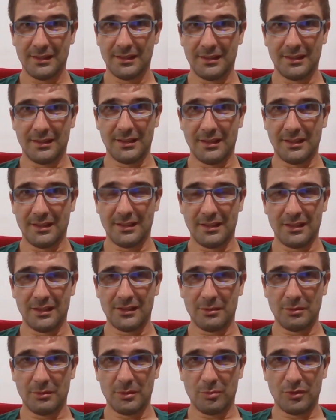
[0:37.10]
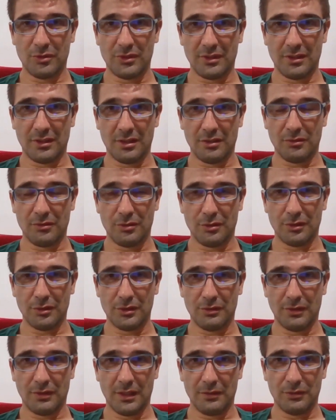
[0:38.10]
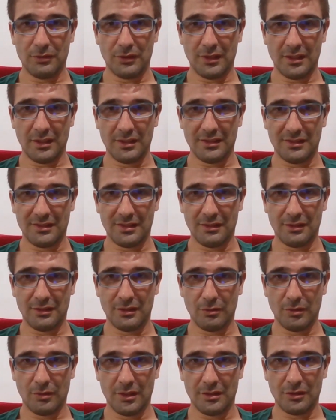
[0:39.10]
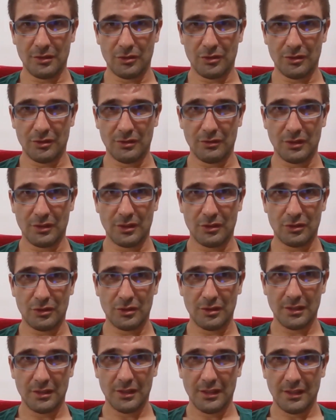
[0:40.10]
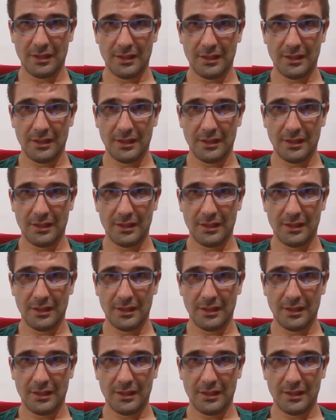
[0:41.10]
Azamat Murzakanov, who is 5'10 and 71 inches of reach.